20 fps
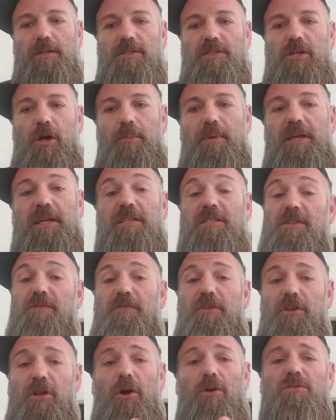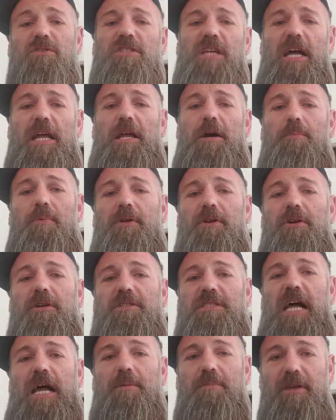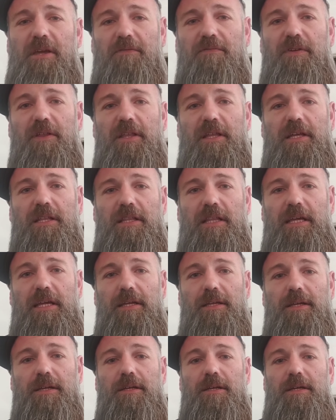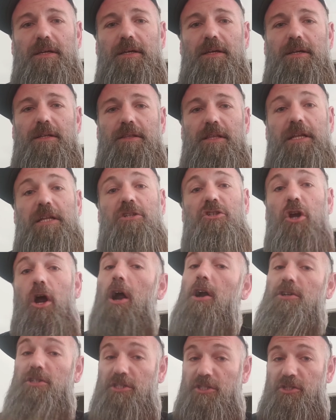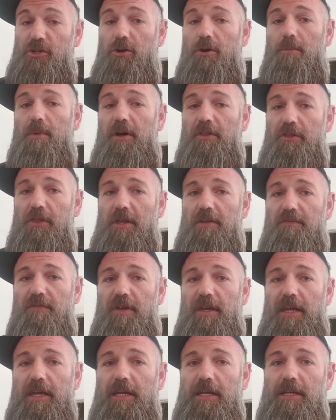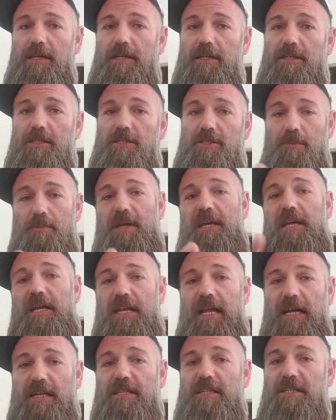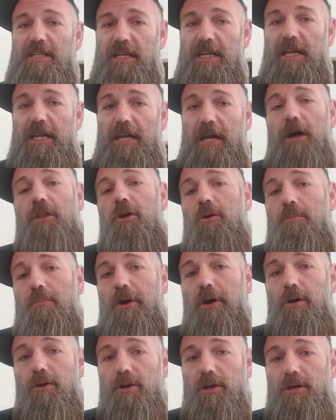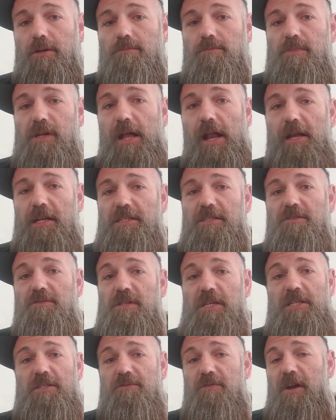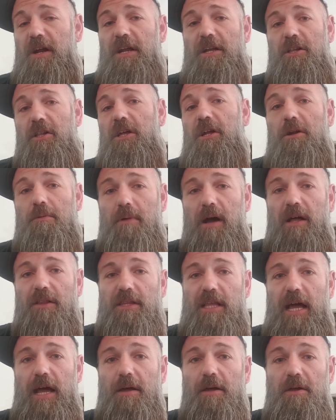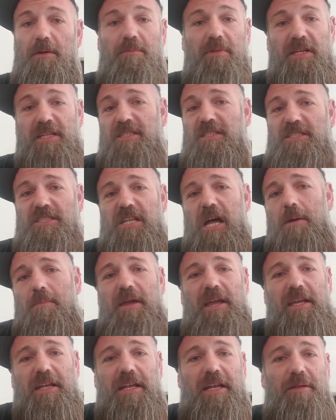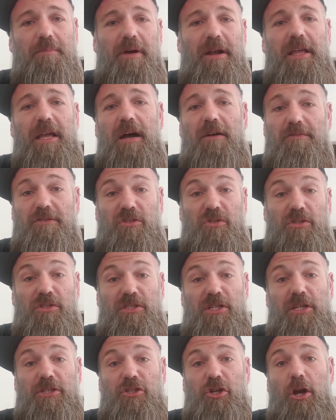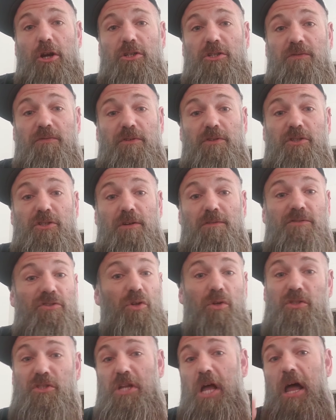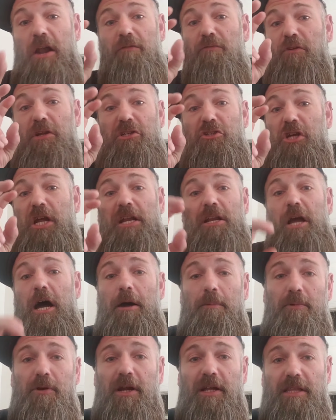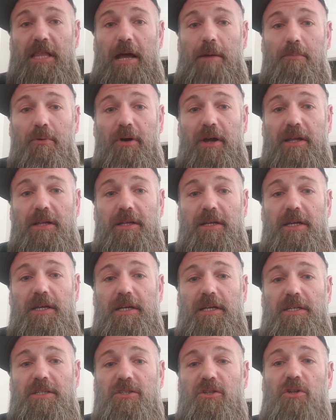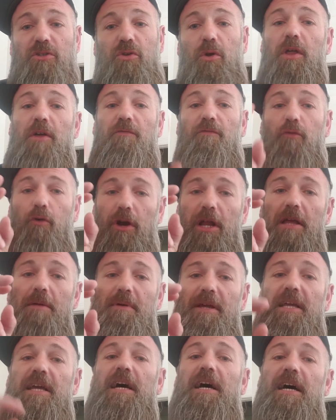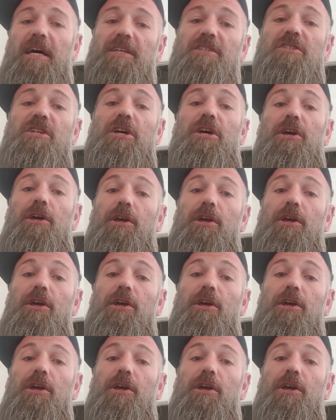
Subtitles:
So because if you don't sign up under his IB affiliate link, then he charges you a monthly fee to be connected to any other broker. And he's very clear about that because he's not making any money off it, so he's going to charge you for the service. So it's not a free trade copier at that point. So it's only free because